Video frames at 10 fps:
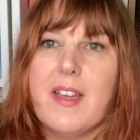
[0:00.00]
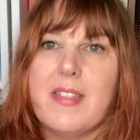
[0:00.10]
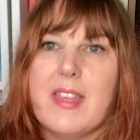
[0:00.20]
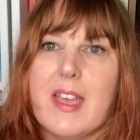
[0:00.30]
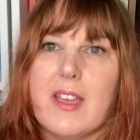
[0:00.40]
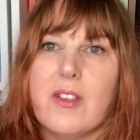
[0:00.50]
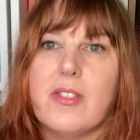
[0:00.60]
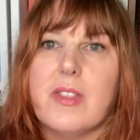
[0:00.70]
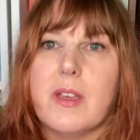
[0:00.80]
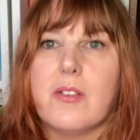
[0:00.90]
the
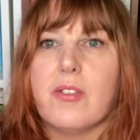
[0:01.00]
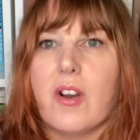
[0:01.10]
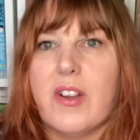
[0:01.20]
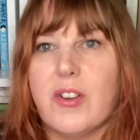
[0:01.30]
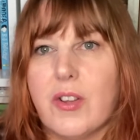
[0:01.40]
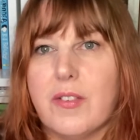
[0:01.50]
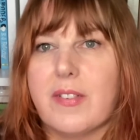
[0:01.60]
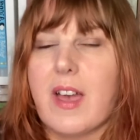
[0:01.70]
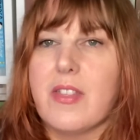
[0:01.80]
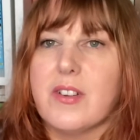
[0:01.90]
crowd who have
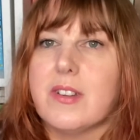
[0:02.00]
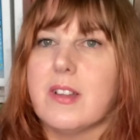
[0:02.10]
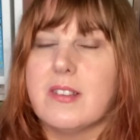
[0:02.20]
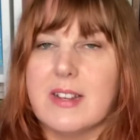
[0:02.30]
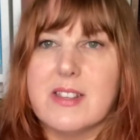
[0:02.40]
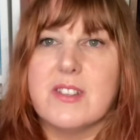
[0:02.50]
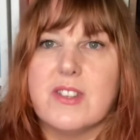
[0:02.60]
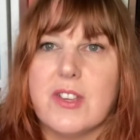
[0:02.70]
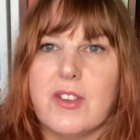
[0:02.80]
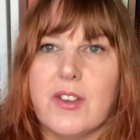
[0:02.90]
gathered to listen
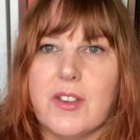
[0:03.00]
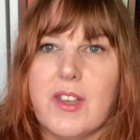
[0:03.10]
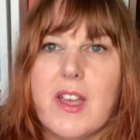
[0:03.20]
to you.